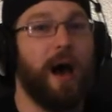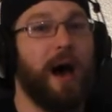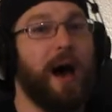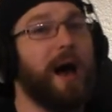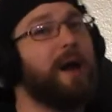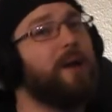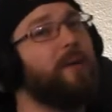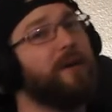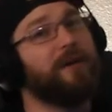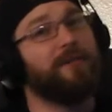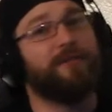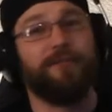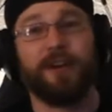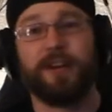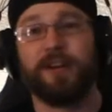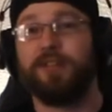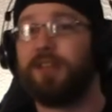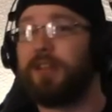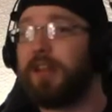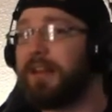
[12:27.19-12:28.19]
I don't want to
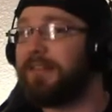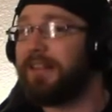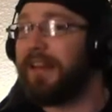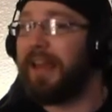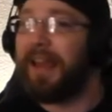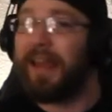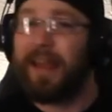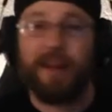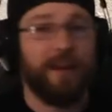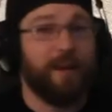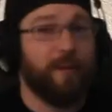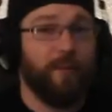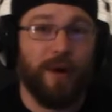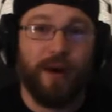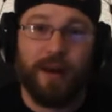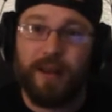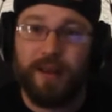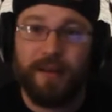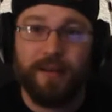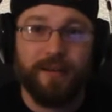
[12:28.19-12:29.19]
fucking do that to
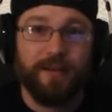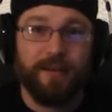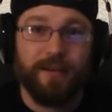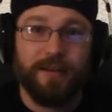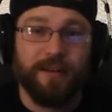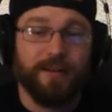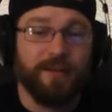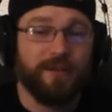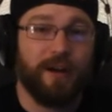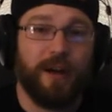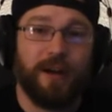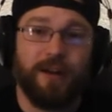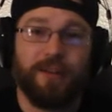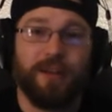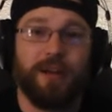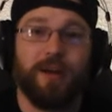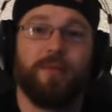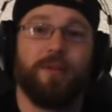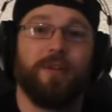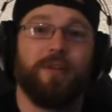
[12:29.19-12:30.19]
anybody. So I don't
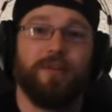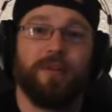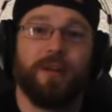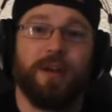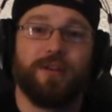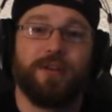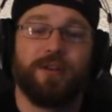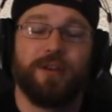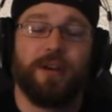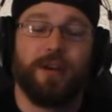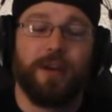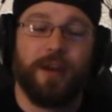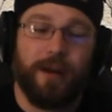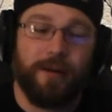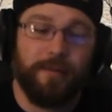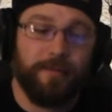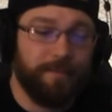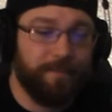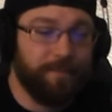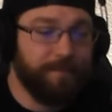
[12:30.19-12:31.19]
think I'm going to do that shit again.